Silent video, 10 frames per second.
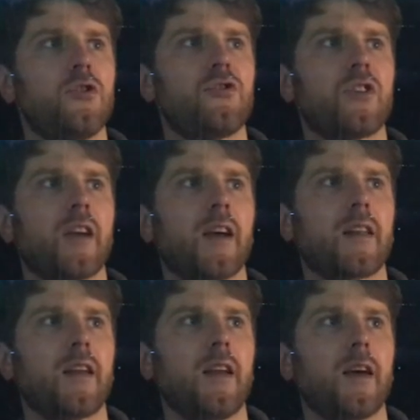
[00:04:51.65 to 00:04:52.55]
j hat,
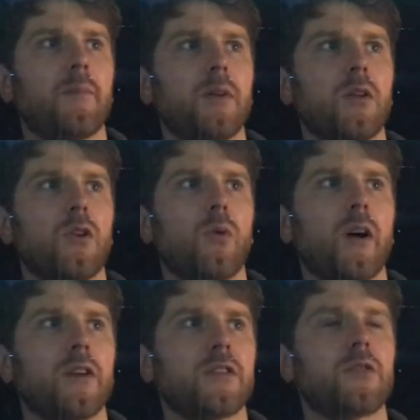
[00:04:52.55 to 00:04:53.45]
k hat. Been a little
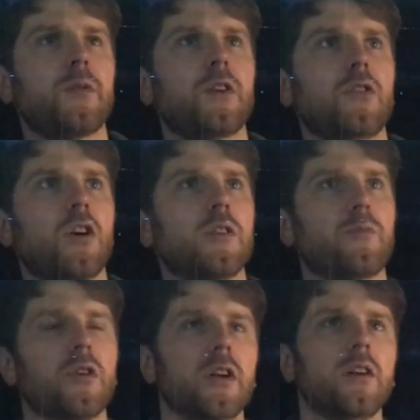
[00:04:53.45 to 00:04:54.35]
while since we did a cross
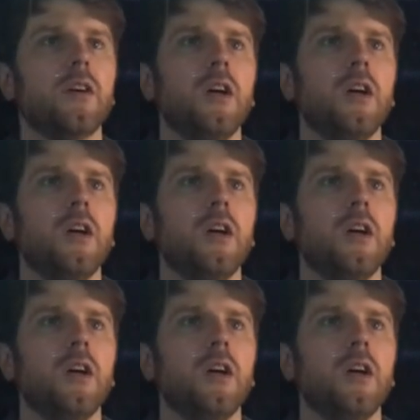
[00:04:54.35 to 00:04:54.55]
product.